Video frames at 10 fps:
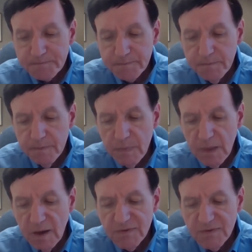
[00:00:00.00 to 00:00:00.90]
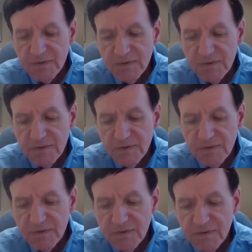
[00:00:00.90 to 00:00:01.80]
of some of the
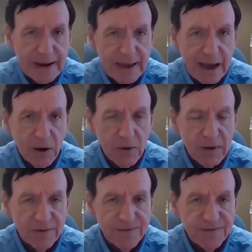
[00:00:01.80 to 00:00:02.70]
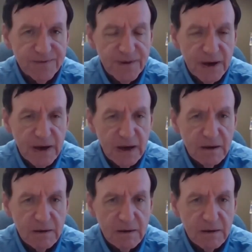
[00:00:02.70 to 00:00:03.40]
big scams we're facing right now.